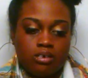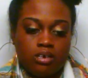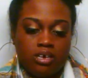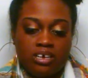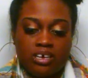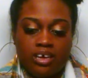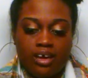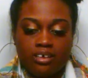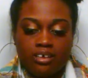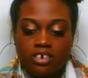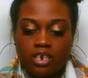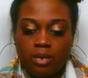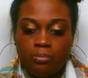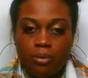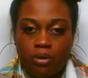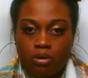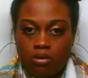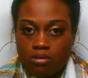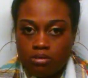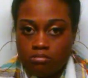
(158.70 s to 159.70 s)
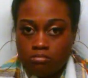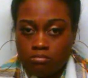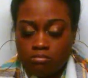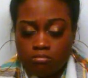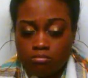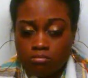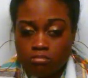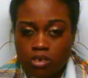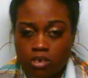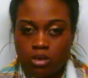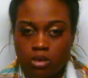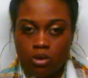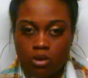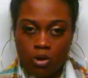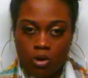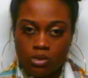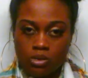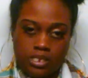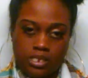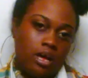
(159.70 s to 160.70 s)
and catch up on, you know,
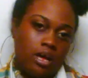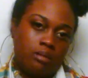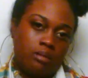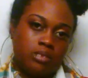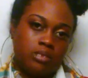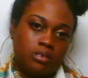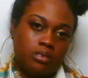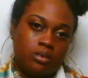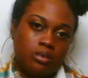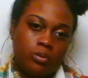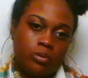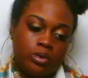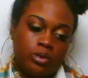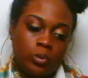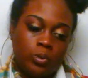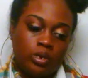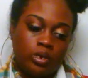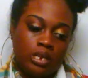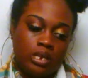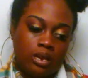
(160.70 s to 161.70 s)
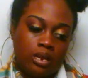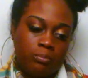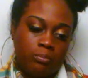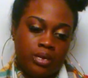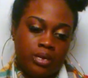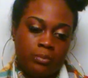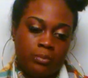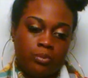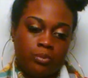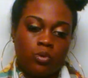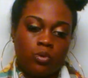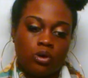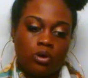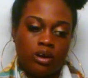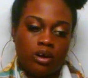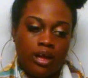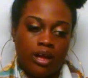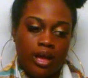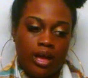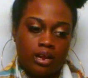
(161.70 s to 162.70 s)
old times. You know, we knew a lot of people
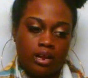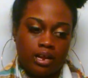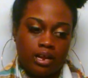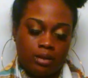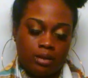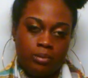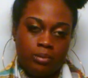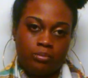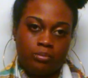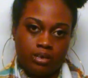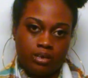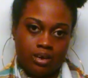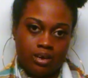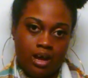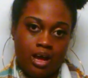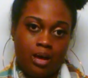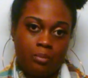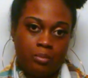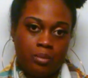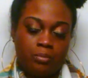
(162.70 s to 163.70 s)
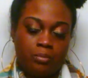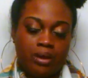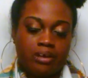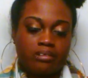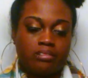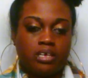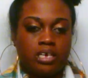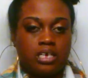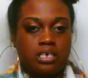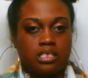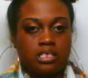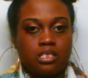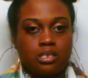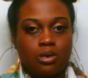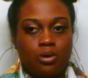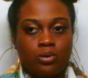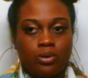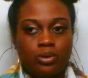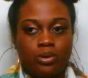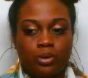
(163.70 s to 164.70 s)
or had a lot of people in common back then.
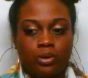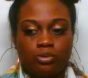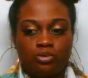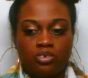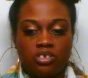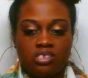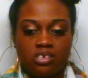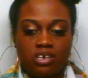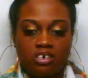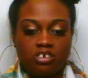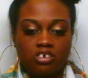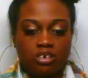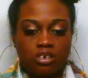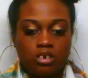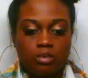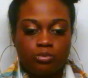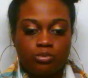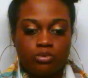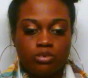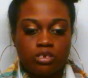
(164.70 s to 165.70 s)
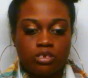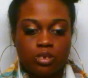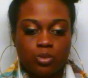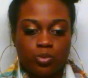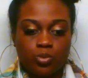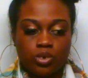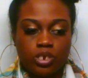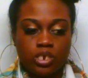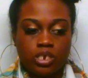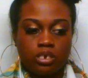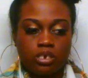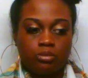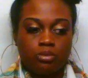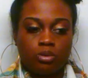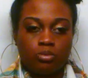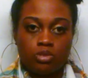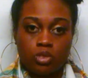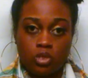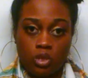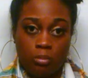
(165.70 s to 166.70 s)
So, you know, just catching up was really
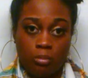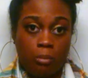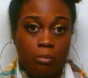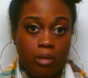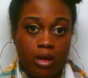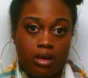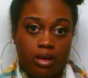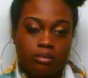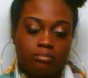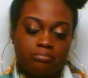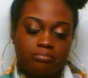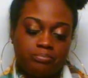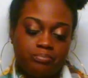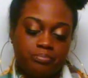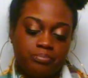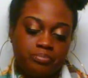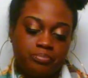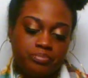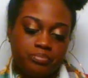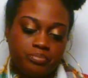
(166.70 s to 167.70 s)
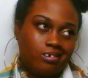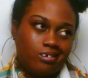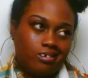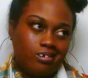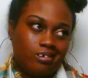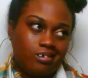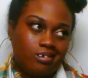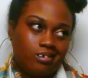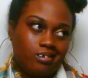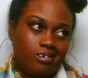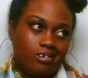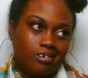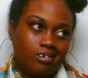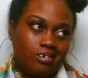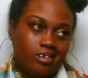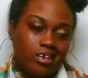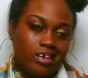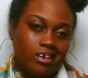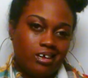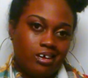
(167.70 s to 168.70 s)
what was on my mind.
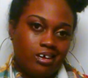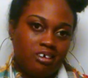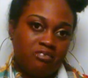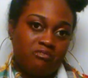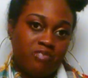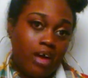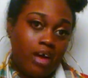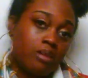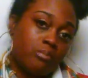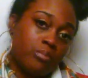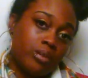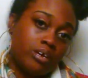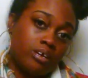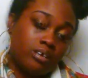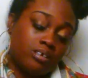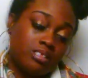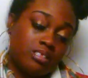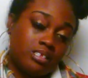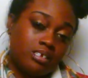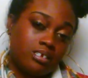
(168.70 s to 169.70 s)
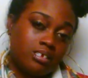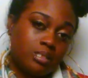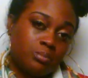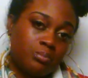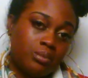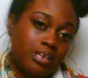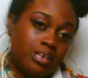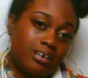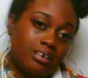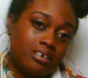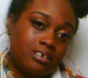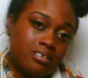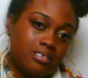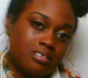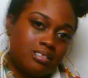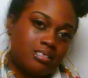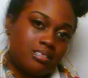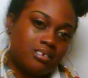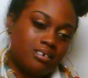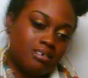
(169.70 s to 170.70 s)
He invited me to his
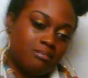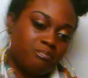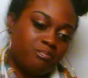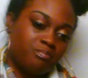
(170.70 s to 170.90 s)
place.